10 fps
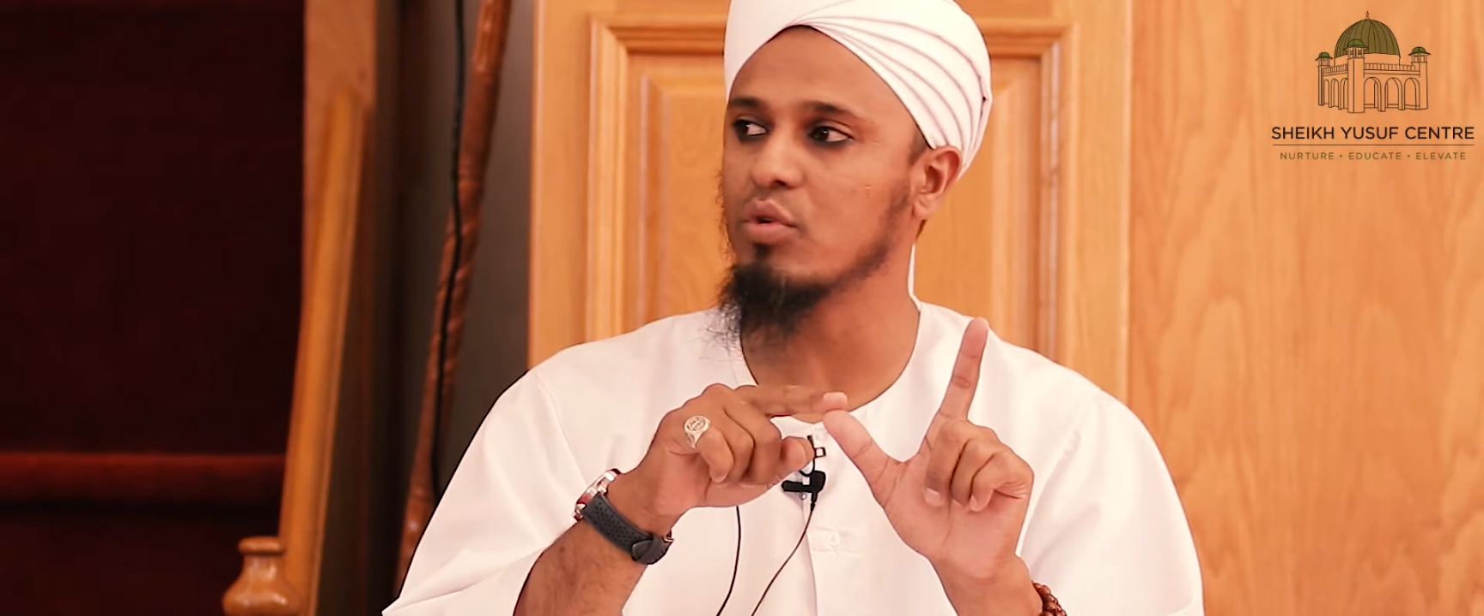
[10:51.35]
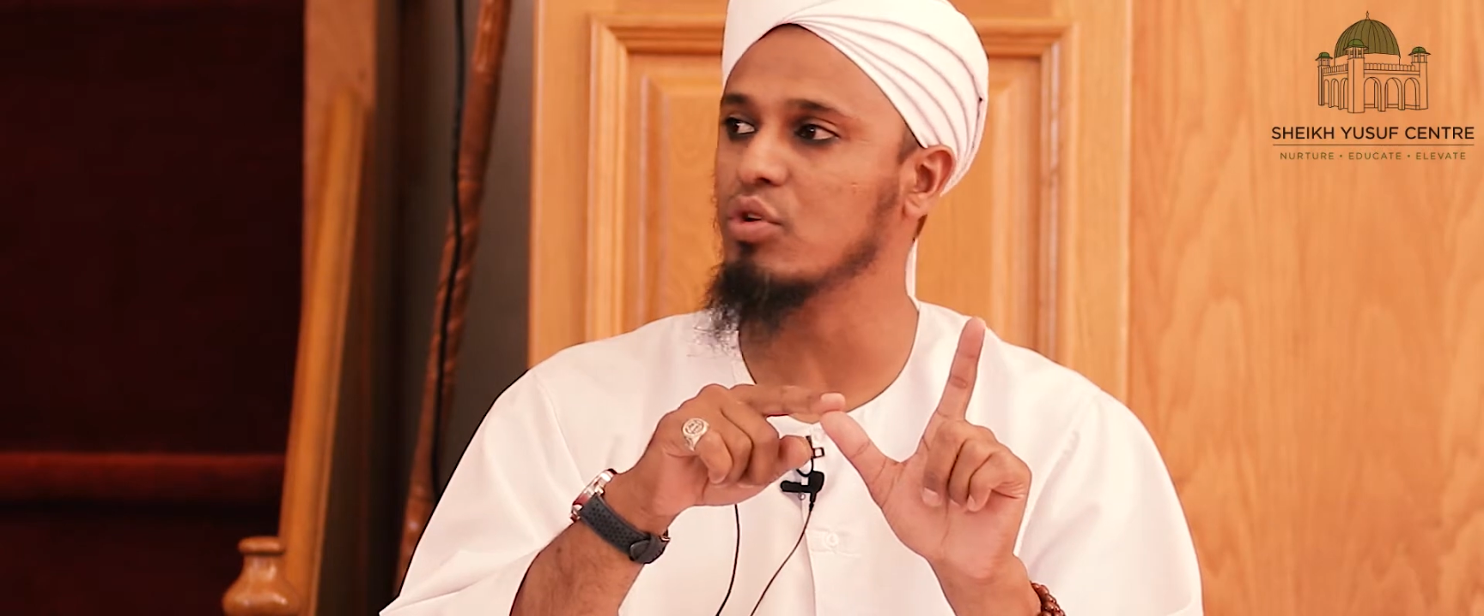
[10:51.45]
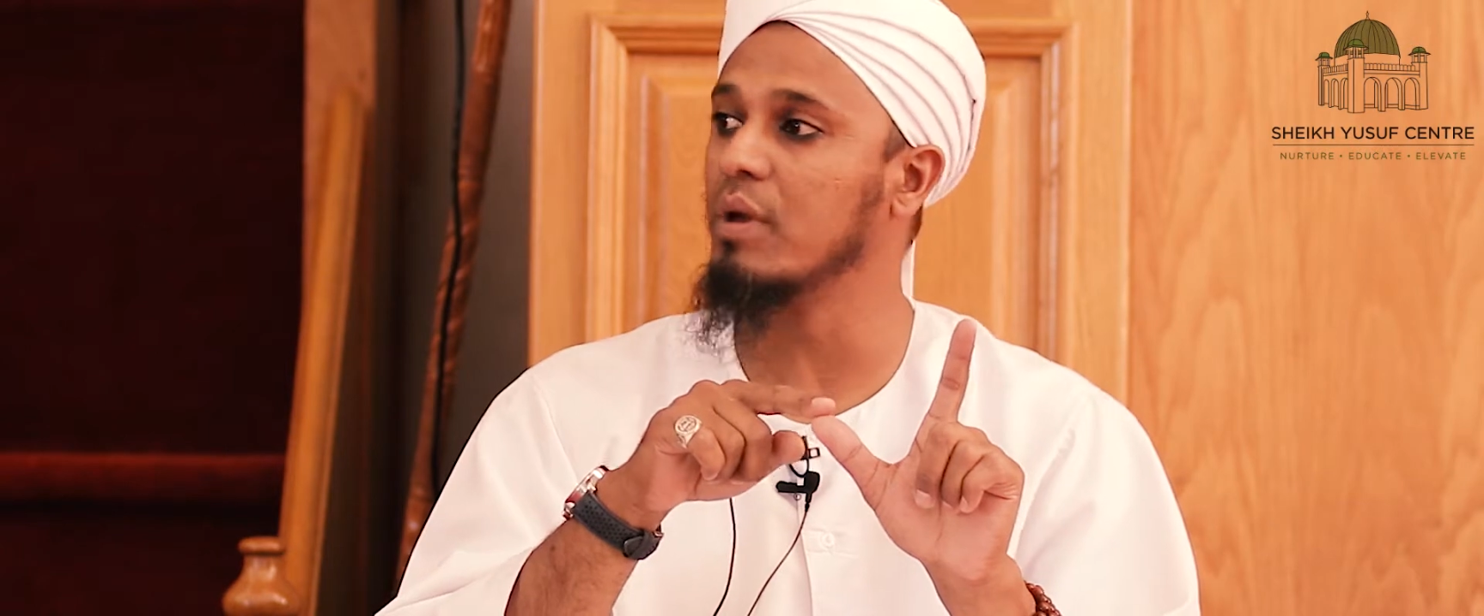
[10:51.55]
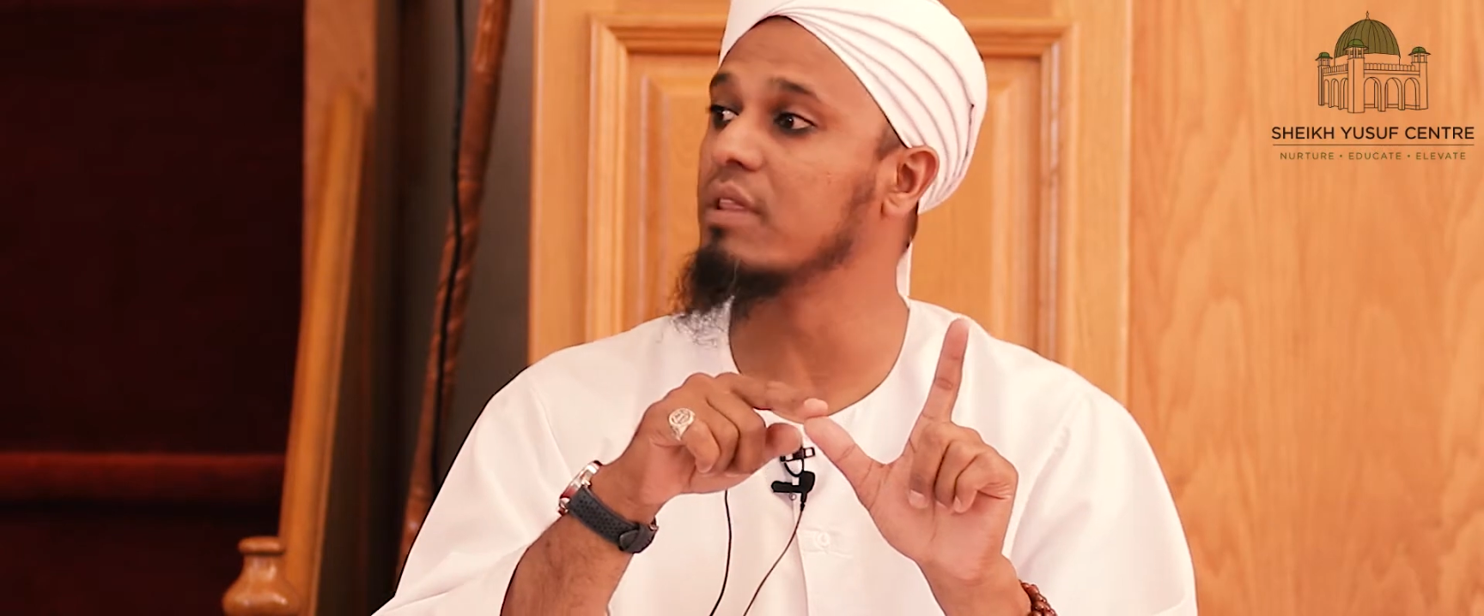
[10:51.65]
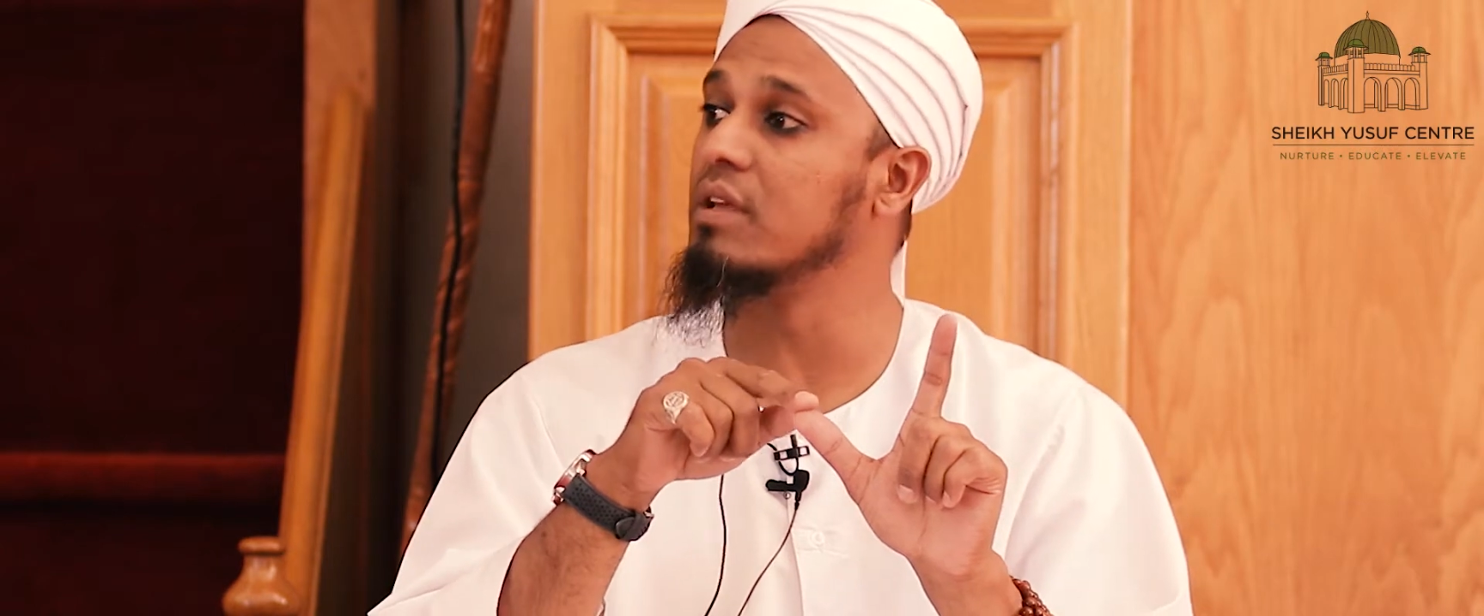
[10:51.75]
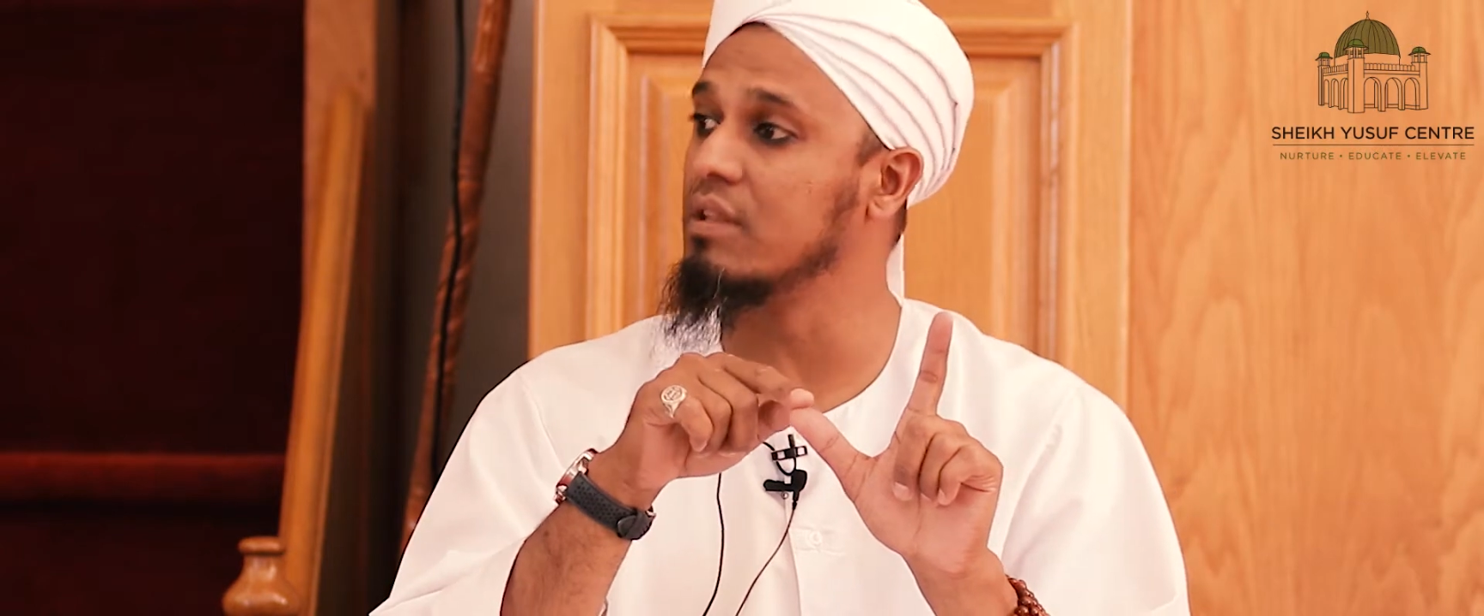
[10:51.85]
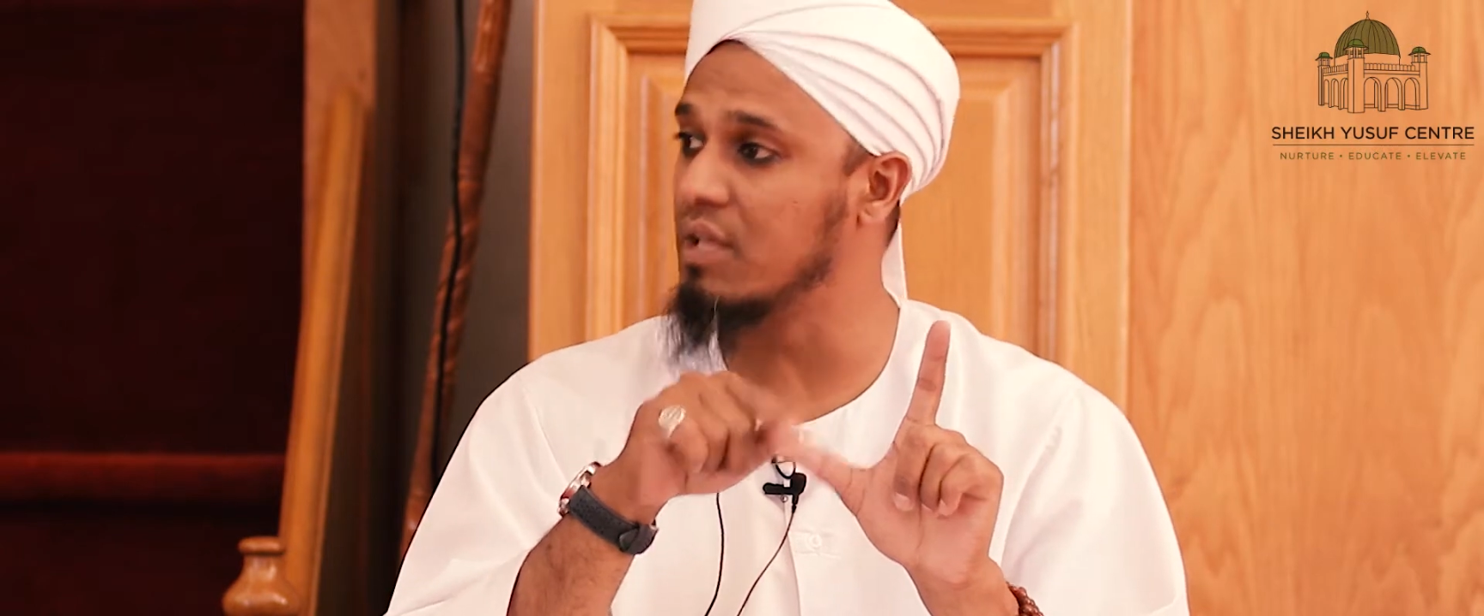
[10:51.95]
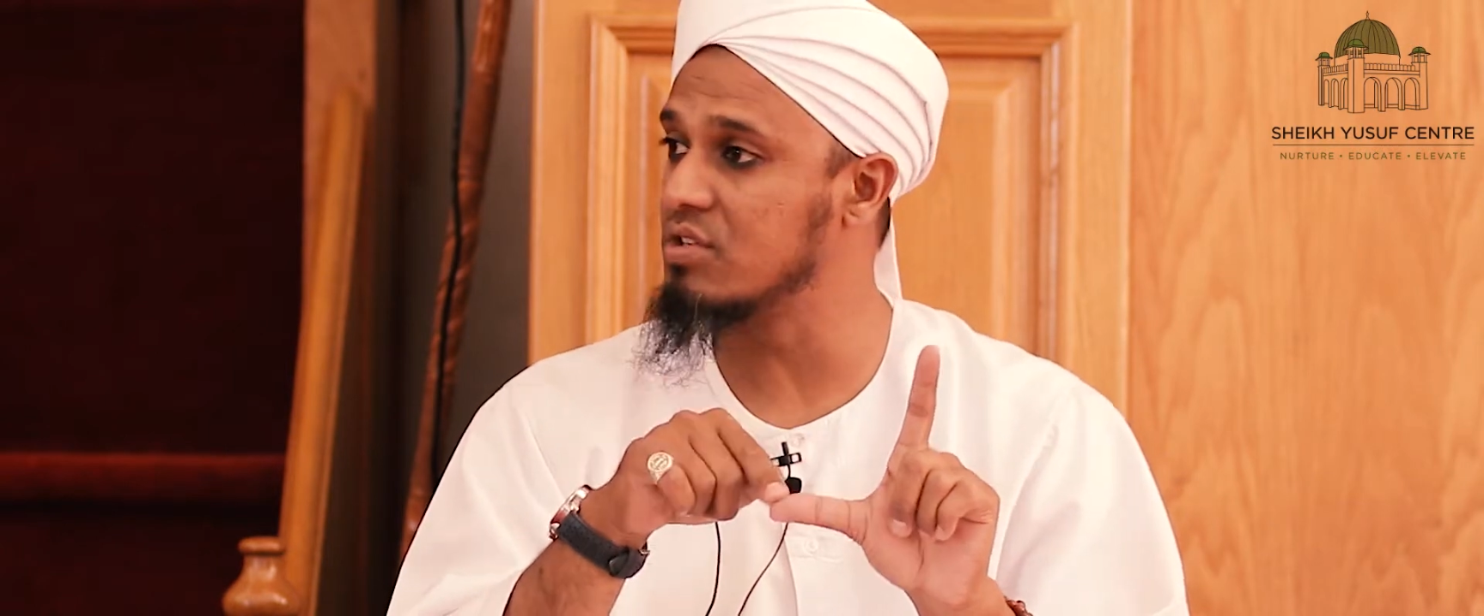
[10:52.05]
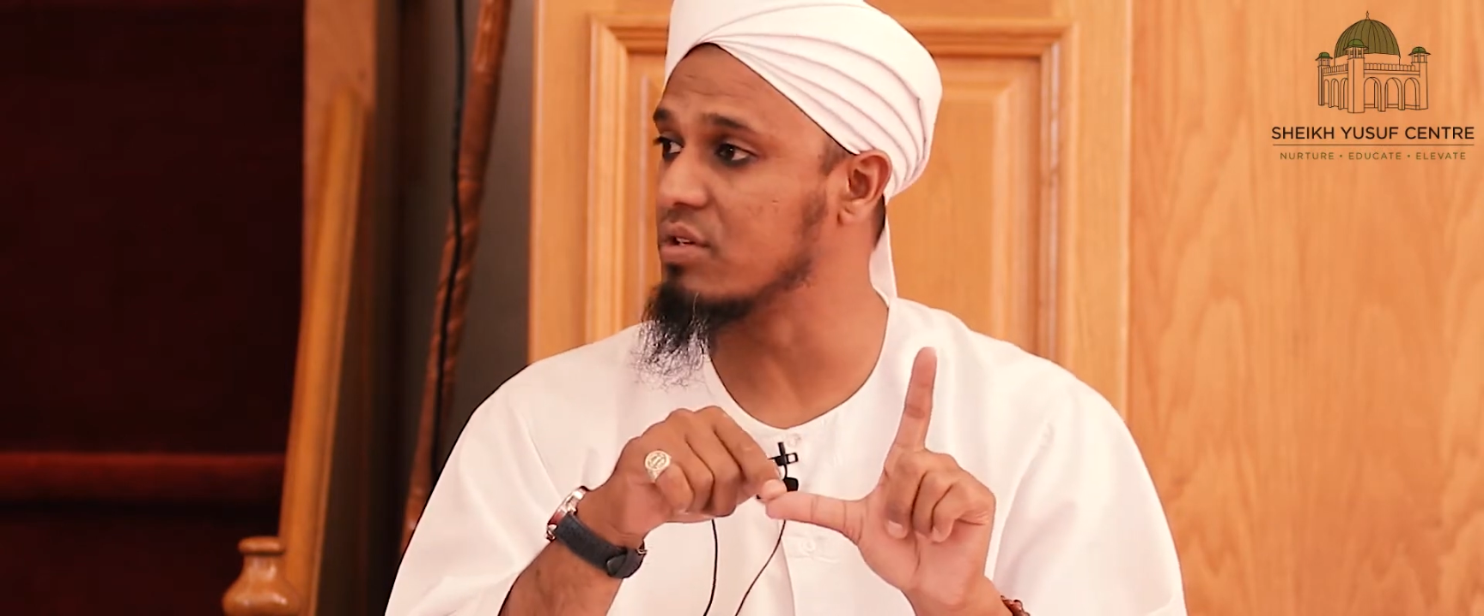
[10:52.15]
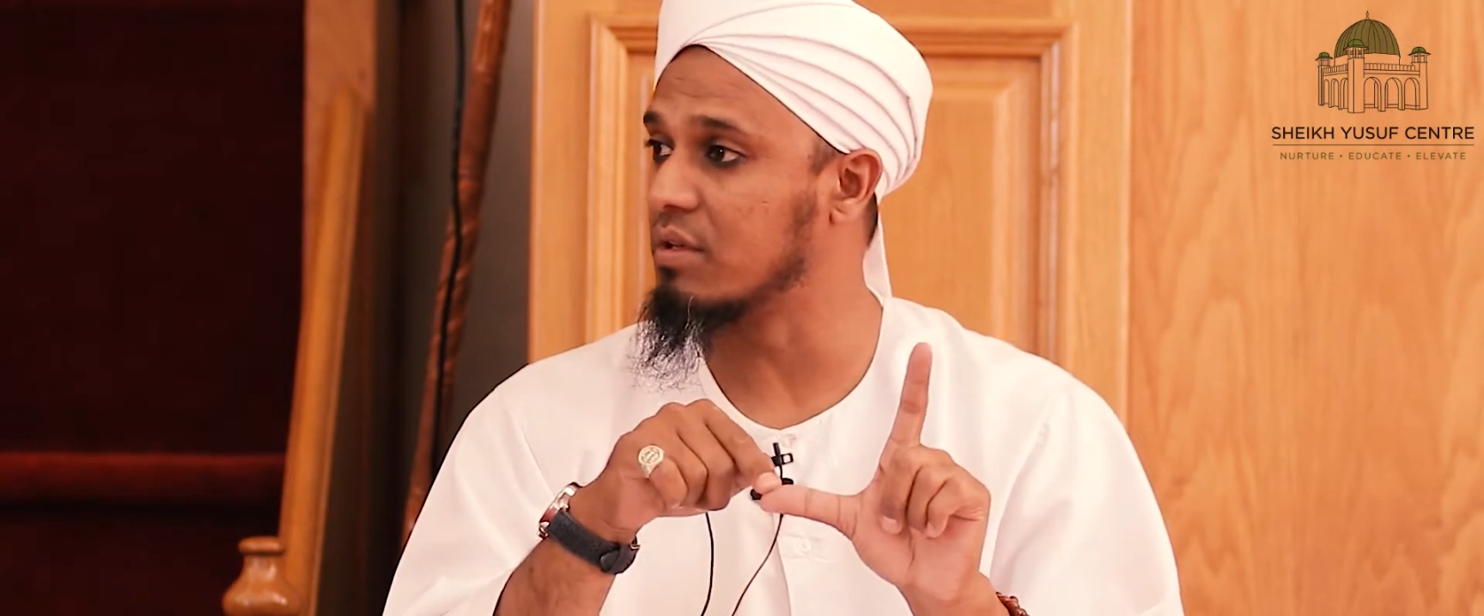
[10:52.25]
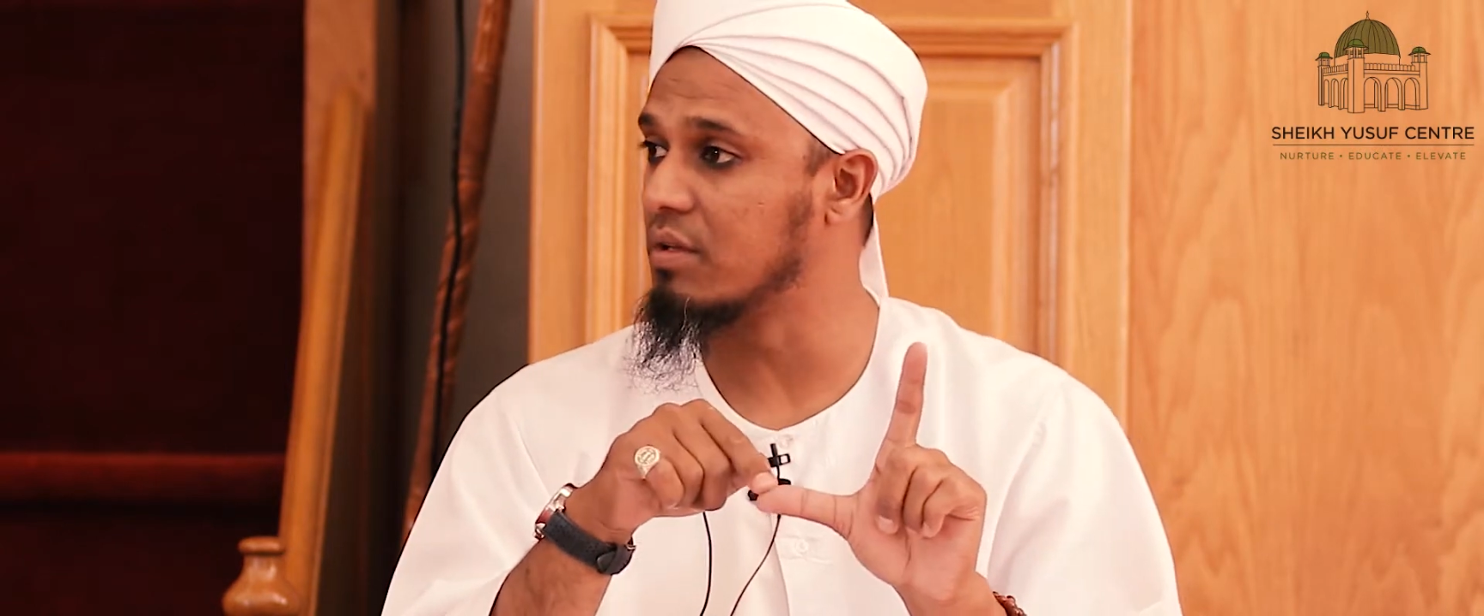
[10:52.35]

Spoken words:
you make the intention.